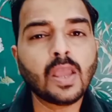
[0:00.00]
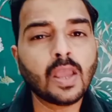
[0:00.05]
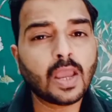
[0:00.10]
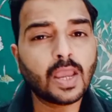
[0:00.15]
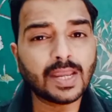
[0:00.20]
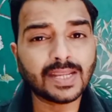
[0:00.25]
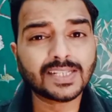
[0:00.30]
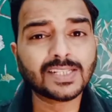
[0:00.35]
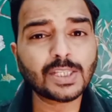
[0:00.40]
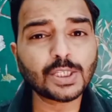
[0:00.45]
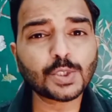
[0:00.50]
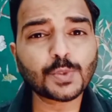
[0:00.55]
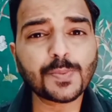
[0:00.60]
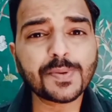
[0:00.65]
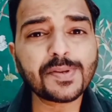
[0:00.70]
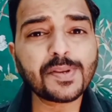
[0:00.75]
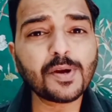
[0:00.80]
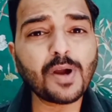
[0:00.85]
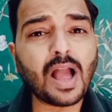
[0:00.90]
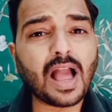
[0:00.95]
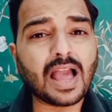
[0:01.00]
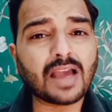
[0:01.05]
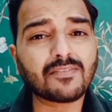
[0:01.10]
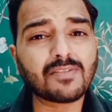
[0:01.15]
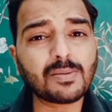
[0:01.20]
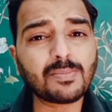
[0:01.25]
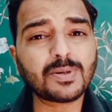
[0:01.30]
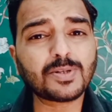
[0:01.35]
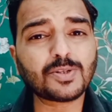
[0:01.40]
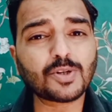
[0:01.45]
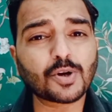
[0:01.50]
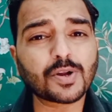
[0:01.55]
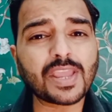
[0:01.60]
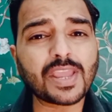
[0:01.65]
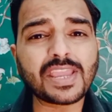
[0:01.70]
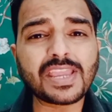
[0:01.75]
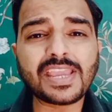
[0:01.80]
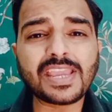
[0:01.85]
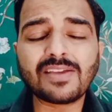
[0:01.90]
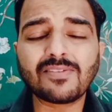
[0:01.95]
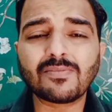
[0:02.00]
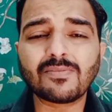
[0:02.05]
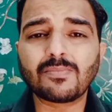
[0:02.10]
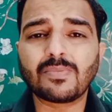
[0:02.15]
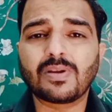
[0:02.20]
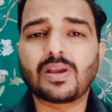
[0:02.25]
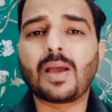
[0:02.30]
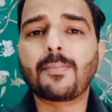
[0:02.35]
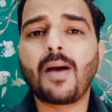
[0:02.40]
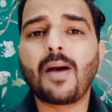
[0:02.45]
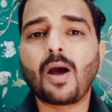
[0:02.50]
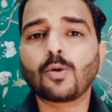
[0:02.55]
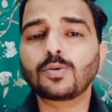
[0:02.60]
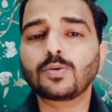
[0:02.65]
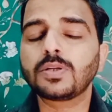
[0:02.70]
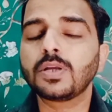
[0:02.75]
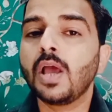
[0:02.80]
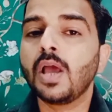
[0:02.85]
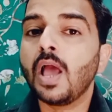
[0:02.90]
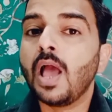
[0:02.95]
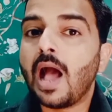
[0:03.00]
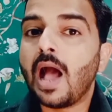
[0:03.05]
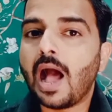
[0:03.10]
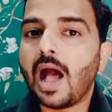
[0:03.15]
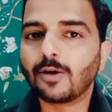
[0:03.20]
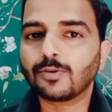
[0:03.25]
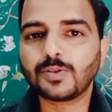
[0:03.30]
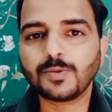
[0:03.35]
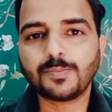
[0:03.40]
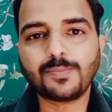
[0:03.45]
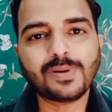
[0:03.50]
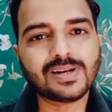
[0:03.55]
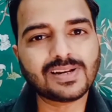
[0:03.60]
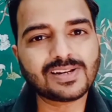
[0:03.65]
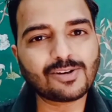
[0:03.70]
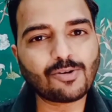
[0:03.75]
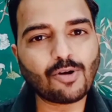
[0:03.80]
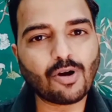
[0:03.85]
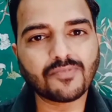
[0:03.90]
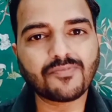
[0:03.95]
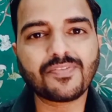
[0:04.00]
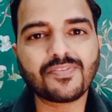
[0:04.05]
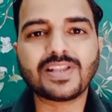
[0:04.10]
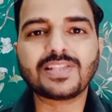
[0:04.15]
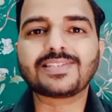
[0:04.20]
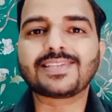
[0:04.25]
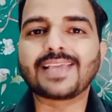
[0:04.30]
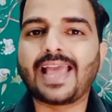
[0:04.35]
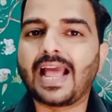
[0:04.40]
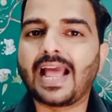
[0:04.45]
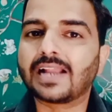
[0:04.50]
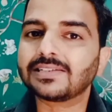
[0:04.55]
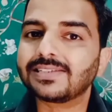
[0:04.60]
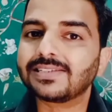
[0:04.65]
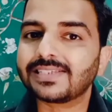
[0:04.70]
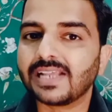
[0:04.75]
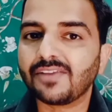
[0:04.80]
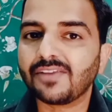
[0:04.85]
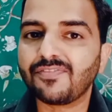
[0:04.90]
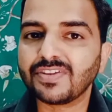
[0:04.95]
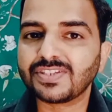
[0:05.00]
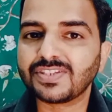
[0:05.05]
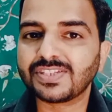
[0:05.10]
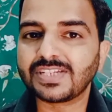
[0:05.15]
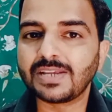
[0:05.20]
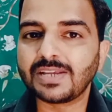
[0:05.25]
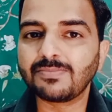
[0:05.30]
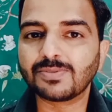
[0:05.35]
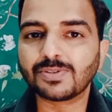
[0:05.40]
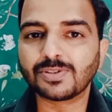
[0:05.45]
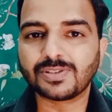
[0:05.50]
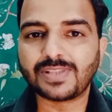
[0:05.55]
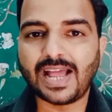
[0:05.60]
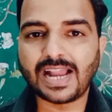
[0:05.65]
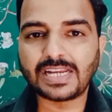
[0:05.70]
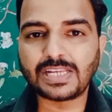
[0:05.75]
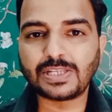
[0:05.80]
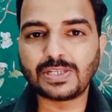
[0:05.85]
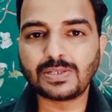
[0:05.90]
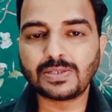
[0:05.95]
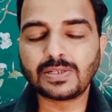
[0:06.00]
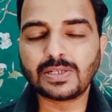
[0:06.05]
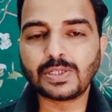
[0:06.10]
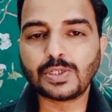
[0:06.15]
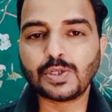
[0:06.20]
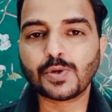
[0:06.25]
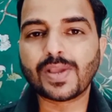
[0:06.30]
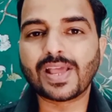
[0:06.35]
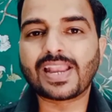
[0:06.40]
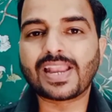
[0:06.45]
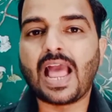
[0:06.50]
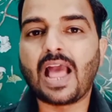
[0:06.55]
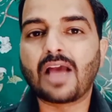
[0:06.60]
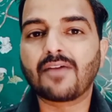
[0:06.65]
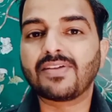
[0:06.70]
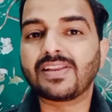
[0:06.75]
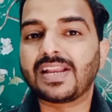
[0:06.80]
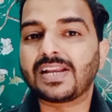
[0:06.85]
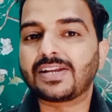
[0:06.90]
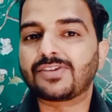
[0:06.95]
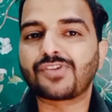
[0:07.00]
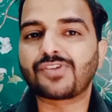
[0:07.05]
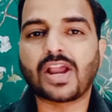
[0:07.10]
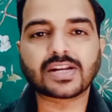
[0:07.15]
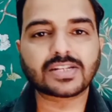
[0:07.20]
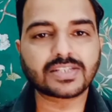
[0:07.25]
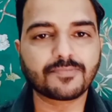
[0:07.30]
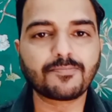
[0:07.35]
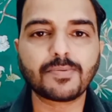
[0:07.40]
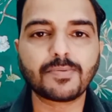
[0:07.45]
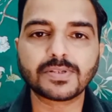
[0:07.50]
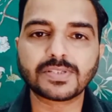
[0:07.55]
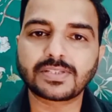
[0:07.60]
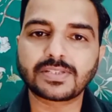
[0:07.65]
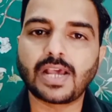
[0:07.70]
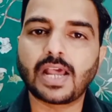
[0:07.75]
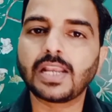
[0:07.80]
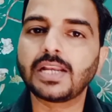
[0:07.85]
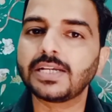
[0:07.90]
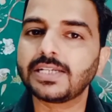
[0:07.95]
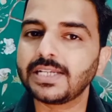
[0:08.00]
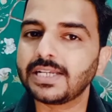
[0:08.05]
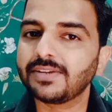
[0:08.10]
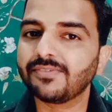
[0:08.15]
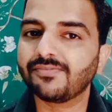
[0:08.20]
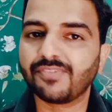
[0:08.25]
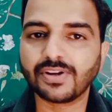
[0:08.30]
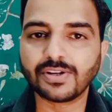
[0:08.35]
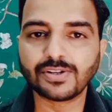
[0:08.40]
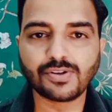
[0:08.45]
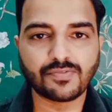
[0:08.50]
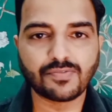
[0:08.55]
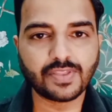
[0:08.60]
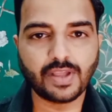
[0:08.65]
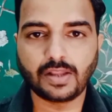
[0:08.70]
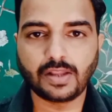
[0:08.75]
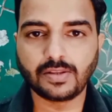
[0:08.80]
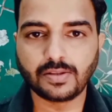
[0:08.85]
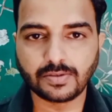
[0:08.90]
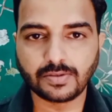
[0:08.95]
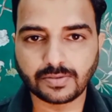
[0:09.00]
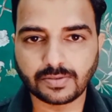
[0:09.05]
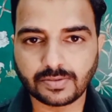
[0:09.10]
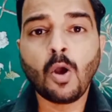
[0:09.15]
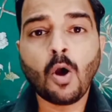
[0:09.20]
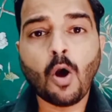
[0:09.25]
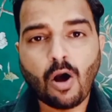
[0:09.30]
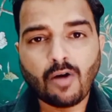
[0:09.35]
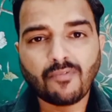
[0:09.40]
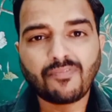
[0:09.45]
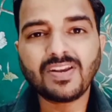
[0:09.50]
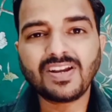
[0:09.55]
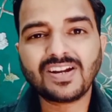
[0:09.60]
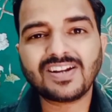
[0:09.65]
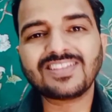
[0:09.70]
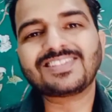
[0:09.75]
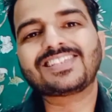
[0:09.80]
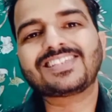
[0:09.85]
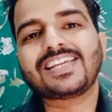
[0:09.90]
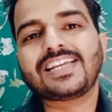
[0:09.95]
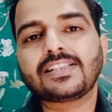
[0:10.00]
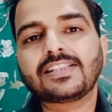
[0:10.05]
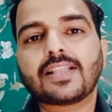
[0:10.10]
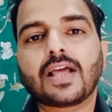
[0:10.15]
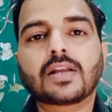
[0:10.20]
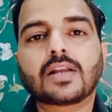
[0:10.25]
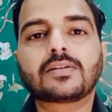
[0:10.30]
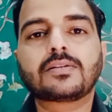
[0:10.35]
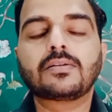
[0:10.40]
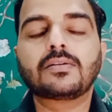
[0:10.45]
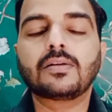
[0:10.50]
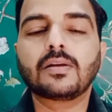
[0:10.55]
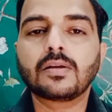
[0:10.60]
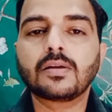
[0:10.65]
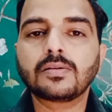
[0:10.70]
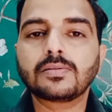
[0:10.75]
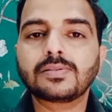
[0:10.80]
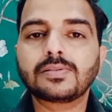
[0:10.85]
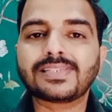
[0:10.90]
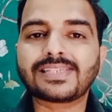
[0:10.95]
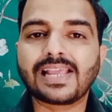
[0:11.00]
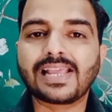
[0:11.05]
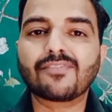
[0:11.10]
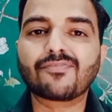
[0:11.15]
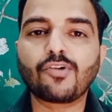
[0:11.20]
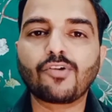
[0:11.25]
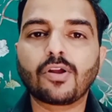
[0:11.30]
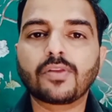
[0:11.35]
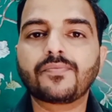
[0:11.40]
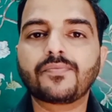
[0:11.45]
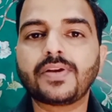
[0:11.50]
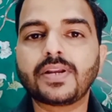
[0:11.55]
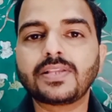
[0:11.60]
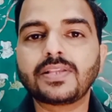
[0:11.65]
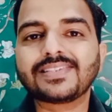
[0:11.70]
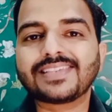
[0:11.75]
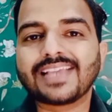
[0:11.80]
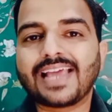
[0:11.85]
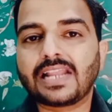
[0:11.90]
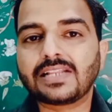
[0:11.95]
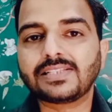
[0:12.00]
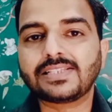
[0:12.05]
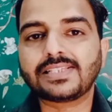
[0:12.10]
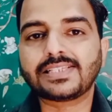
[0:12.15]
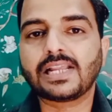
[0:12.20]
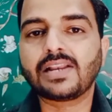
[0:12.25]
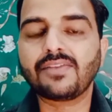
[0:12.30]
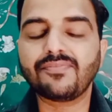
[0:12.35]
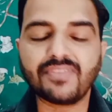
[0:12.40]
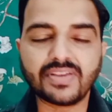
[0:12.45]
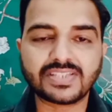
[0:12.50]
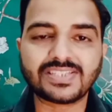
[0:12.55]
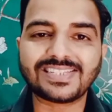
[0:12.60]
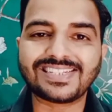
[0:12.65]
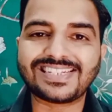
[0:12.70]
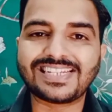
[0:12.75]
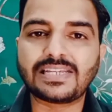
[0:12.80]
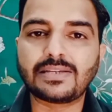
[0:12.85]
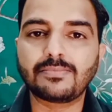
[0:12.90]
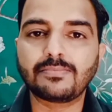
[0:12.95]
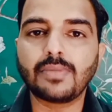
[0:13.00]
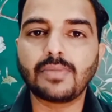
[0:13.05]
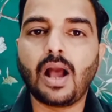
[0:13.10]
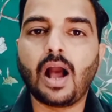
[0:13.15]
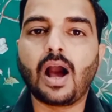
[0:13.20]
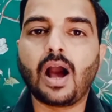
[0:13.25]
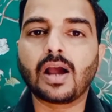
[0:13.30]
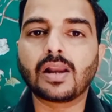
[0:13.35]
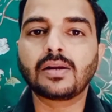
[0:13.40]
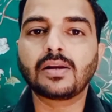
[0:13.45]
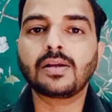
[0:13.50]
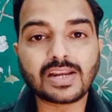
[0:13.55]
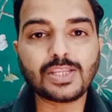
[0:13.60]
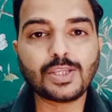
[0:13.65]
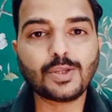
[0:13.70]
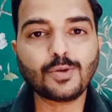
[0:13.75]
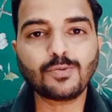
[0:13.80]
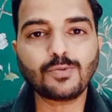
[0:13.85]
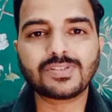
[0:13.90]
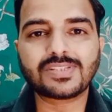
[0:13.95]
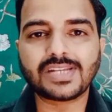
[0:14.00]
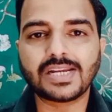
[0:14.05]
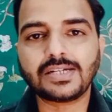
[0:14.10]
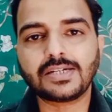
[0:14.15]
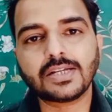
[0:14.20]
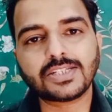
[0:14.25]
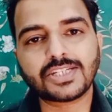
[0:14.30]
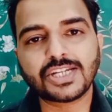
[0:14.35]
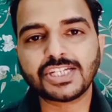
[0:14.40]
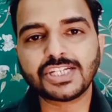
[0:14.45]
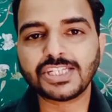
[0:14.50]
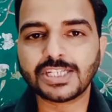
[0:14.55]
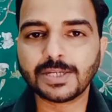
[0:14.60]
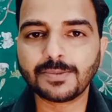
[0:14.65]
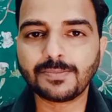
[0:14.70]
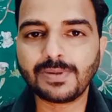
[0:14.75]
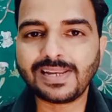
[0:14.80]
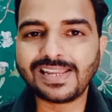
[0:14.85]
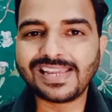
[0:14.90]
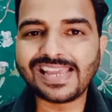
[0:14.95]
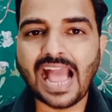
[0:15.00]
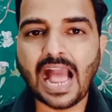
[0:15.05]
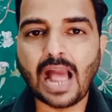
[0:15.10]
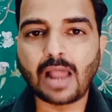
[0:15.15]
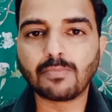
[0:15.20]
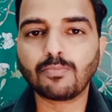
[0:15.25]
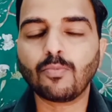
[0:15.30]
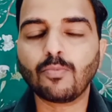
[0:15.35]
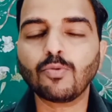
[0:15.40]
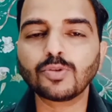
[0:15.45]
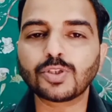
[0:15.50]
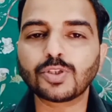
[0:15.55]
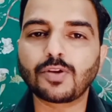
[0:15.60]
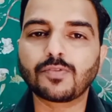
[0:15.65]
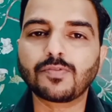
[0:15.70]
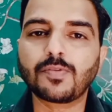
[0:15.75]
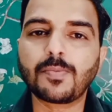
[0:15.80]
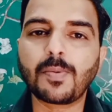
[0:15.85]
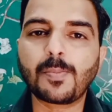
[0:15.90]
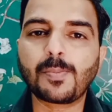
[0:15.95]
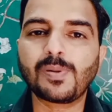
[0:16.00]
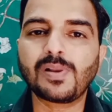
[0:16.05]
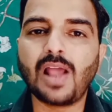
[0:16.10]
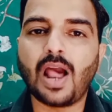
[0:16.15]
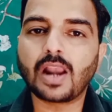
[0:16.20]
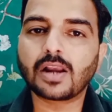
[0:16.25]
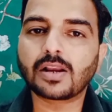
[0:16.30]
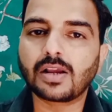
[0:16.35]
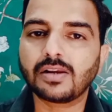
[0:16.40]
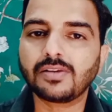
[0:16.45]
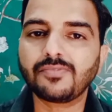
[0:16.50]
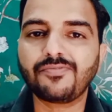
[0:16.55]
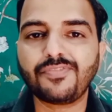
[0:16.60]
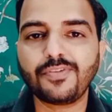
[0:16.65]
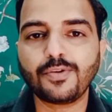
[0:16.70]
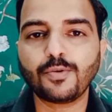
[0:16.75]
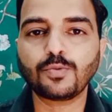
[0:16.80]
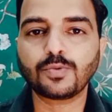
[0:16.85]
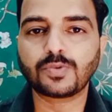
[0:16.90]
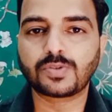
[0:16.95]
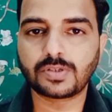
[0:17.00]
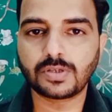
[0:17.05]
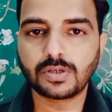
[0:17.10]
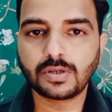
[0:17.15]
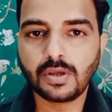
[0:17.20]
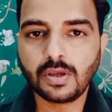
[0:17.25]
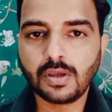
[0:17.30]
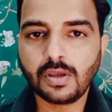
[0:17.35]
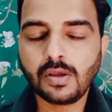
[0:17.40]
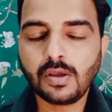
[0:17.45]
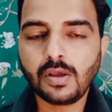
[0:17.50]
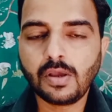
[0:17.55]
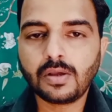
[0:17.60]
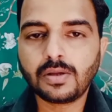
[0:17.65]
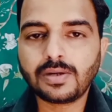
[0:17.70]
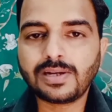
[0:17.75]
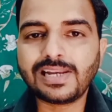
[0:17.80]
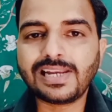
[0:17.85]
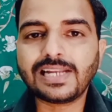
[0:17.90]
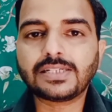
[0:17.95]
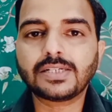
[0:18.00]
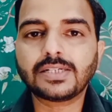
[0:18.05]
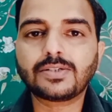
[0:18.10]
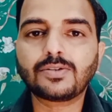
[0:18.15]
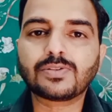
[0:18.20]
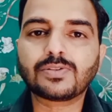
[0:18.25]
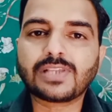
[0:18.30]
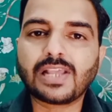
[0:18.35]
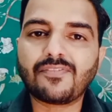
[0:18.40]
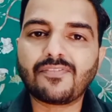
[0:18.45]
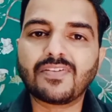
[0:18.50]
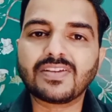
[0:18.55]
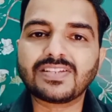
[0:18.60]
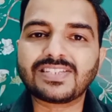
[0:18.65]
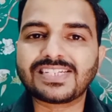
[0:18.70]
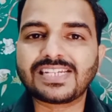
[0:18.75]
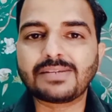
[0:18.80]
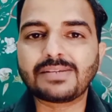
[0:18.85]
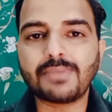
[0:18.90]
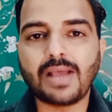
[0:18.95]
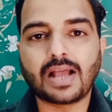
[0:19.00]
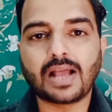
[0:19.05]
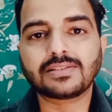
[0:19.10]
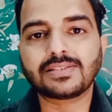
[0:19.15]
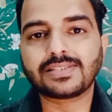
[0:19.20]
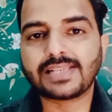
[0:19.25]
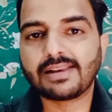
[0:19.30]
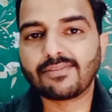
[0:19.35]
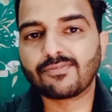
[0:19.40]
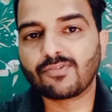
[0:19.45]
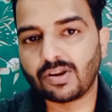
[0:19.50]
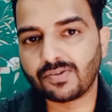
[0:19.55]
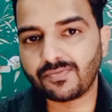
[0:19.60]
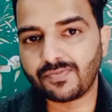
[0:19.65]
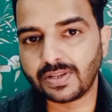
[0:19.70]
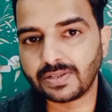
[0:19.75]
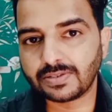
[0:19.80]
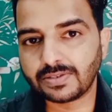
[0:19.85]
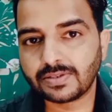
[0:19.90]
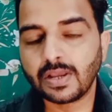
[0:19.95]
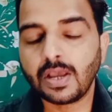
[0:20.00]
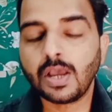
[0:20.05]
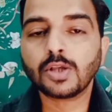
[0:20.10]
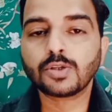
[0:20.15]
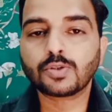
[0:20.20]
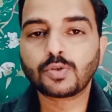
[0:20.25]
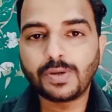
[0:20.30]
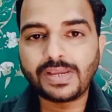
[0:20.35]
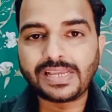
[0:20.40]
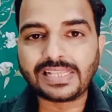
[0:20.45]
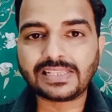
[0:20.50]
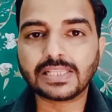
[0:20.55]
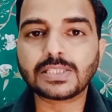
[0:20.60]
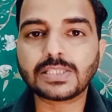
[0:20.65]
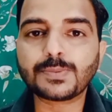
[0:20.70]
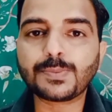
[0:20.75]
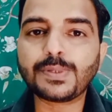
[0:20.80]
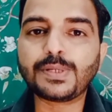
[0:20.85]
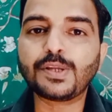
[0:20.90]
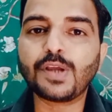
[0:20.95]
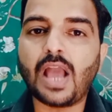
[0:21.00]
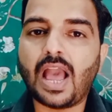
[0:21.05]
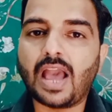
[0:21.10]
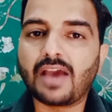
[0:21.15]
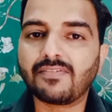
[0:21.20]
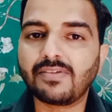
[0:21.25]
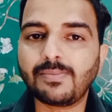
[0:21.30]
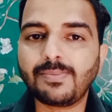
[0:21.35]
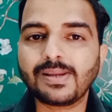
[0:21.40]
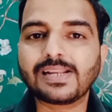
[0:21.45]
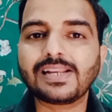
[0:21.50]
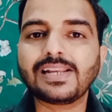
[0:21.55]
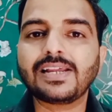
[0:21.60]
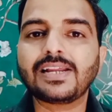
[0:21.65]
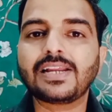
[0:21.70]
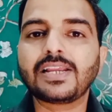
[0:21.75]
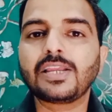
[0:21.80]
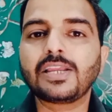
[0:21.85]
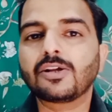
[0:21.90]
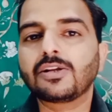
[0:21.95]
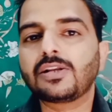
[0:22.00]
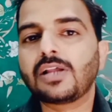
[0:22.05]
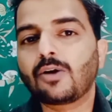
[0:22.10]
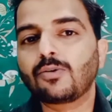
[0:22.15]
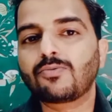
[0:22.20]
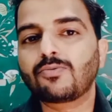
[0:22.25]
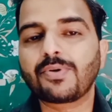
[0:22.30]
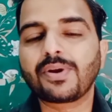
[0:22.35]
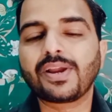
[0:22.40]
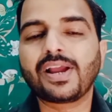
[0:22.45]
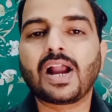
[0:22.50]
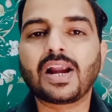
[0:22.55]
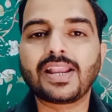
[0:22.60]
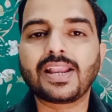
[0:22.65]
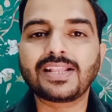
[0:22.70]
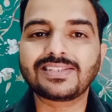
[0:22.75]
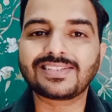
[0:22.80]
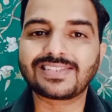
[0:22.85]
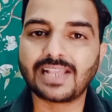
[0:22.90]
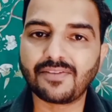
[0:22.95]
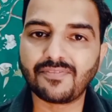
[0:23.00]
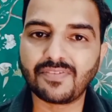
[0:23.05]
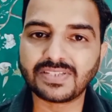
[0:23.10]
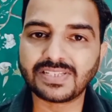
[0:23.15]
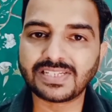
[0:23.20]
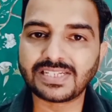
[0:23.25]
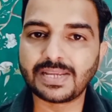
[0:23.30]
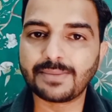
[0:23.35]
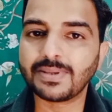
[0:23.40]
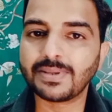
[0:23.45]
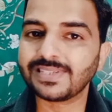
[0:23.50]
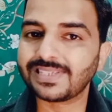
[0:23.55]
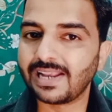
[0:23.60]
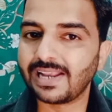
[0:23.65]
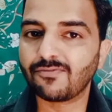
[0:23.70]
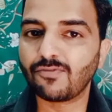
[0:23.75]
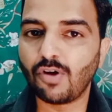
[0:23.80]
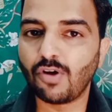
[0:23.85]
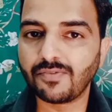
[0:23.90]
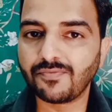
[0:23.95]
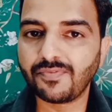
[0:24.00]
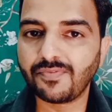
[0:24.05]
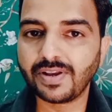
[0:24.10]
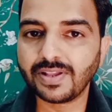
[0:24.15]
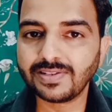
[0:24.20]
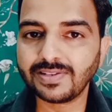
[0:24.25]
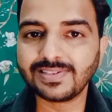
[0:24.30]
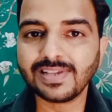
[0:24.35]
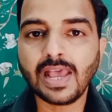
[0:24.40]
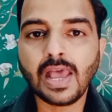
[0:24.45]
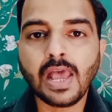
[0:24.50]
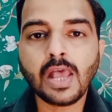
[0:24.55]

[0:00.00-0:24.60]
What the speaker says: In this video, I will be talking about how to build confidence and self-esteem so that you can have an attractive personality in front of the others. Often it is seen that self-confidence and self-esteem are used interchangeably, and most of the people are confused related to self-esteem and self-confidence. So in this video, I will be clearing your doubt regarding self-esteem and self-confidence.